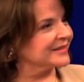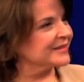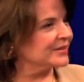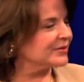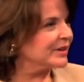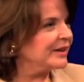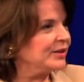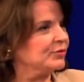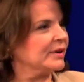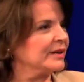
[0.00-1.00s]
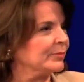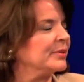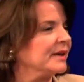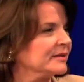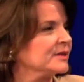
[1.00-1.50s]
right, you run up
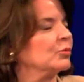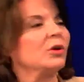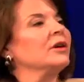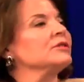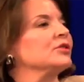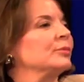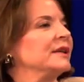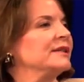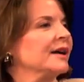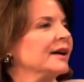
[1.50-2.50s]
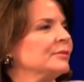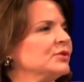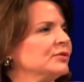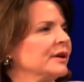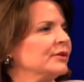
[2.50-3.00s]
against a wall so many times,
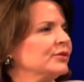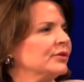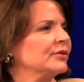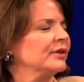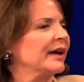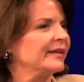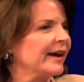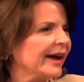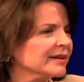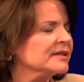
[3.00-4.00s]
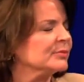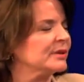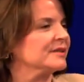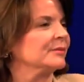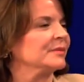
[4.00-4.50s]
you know there has to be
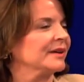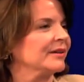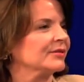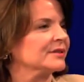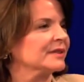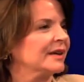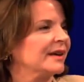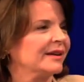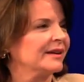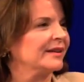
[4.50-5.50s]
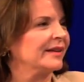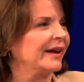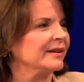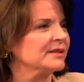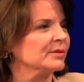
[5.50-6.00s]
something else. There
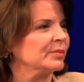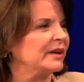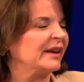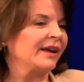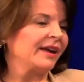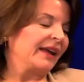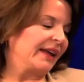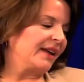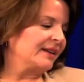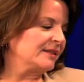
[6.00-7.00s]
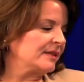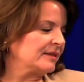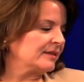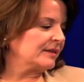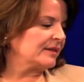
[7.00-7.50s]
has to be. And
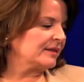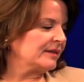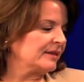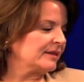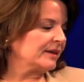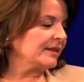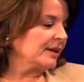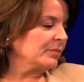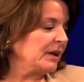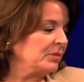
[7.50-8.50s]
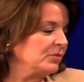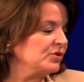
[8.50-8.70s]
I think maybe we're just